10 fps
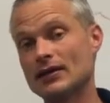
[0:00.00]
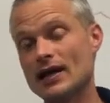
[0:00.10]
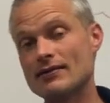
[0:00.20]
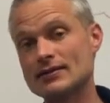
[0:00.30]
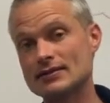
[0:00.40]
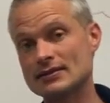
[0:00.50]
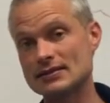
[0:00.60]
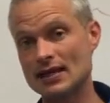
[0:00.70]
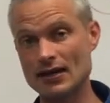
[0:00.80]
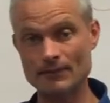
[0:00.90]

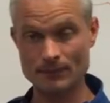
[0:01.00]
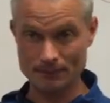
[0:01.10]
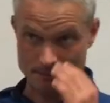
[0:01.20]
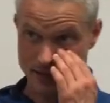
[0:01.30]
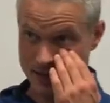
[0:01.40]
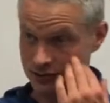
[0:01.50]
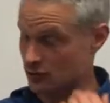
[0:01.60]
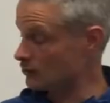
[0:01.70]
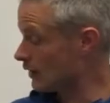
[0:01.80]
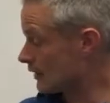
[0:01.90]
currents come past
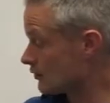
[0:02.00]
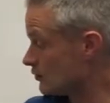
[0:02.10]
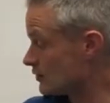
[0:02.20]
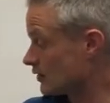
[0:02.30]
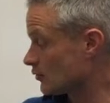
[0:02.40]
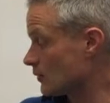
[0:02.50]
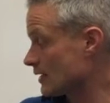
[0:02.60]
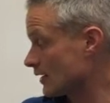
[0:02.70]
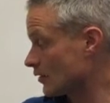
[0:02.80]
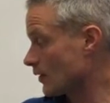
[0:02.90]
you, like in New Zealand we
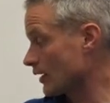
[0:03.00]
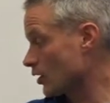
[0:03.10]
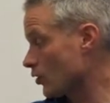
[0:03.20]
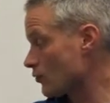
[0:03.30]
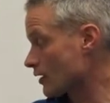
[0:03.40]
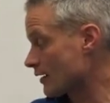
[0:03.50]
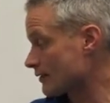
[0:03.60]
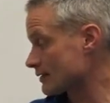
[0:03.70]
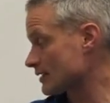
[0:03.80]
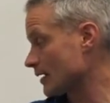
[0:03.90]
get quite cold
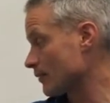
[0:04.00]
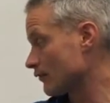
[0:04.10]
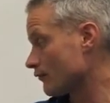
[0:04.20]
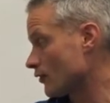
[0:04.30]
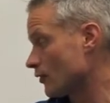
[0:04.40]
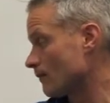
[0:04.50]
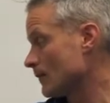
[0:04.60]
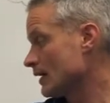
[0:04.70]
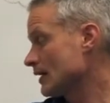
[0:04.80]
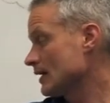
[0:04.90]
currents coming from
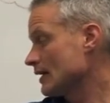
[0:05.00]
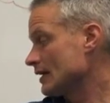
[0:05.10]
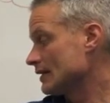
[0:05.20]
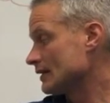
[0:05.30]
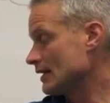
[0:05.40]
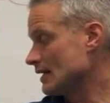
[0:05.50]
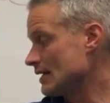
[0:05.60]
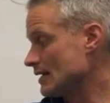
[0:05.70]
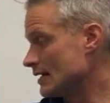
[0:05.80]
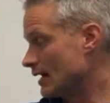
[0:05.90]

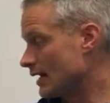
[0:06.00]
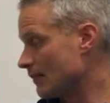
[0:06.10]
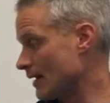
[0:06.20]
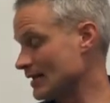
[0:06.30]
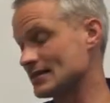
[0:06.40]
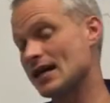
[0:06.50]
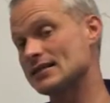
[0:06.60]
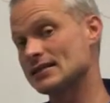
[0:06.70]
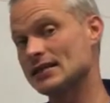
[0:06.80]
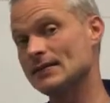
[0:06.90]
the
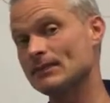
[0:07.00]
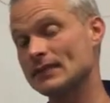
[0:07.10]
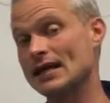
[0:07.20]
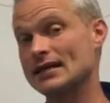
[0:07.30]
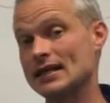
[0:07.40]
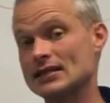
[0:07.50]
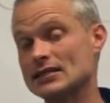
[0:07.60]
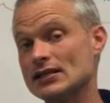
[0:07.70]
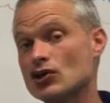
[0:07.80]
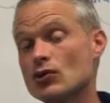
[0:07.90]
Antarctica, that can
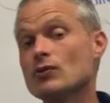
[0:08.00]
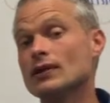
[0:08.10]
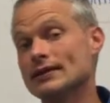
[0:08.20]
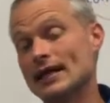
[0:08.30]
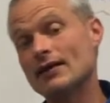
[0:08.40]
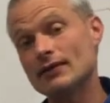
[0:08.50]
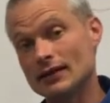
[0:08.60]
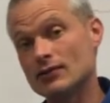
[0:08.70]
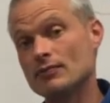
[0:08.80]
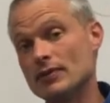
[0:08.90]
actually cool it down a
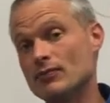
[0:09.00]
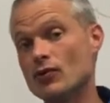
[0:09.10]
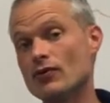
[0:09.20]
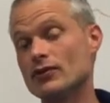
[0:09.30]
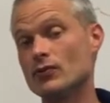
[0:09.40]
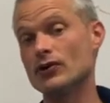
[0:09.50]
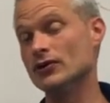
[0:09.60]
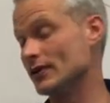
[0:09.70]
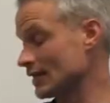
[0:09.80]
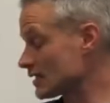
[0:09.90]
little bit more than what
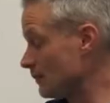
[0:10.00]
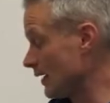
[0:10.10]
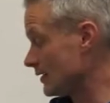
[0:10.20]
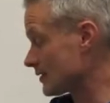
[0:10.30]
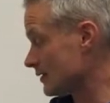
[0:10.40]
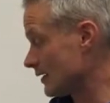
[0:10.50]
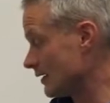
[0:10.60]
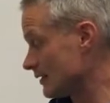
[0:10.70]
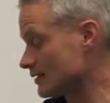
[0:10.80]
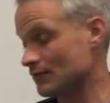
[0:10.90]
you'd expect
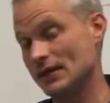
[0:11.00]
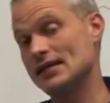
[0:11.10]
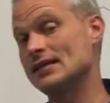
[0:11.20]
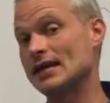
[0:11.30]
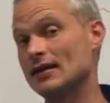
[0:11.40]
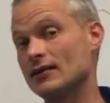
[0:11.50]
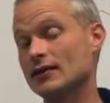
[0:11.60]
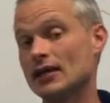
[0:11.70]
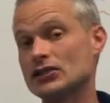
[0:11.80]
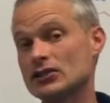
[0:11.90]
it to be in that
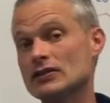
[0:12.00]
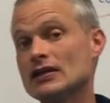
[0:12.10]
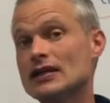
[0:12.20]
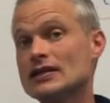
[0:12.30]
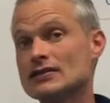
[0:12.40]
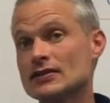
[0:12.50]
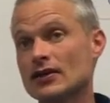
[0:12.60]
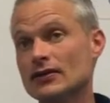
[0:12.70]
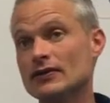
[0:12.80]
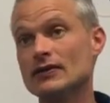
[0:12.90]
location.
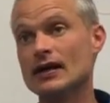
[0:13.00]
So